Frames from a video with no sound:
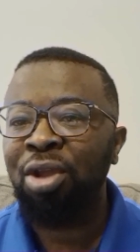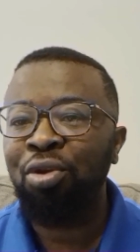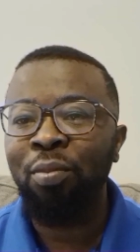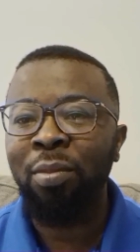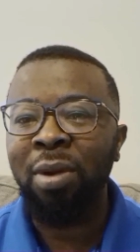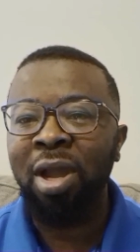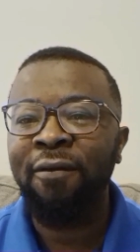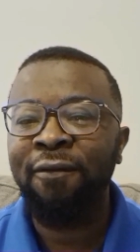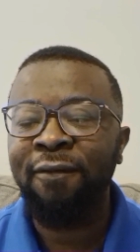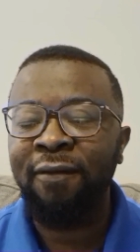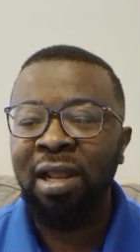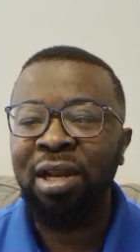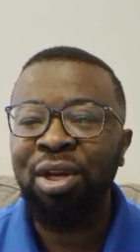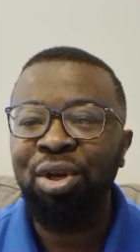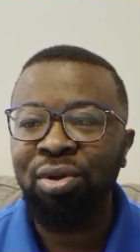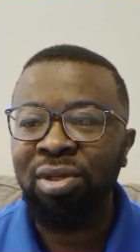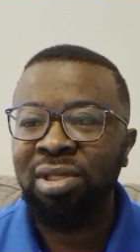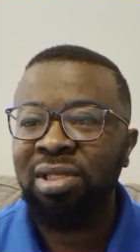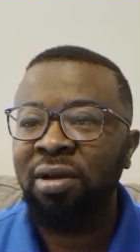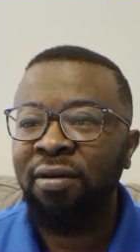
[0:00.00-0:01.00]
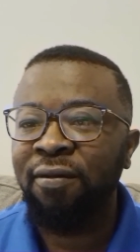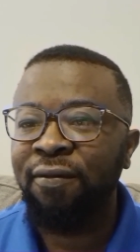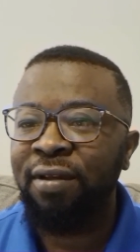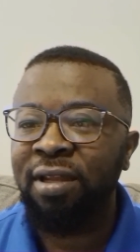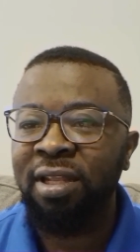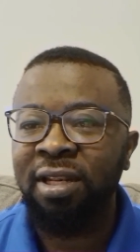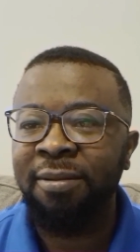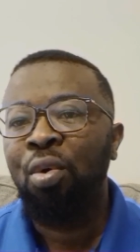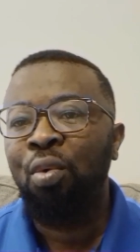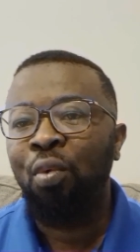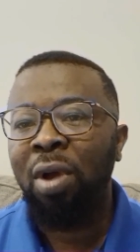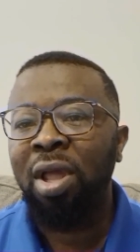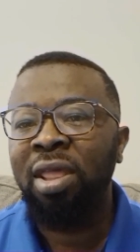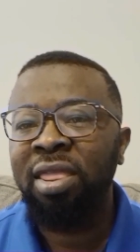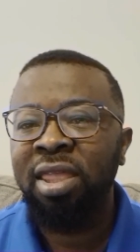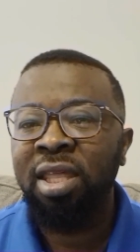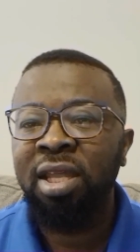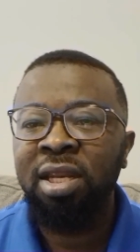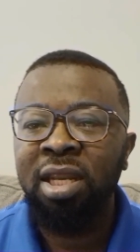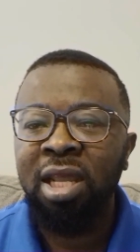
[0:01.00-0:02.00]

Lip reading: you might find yourself in. One thing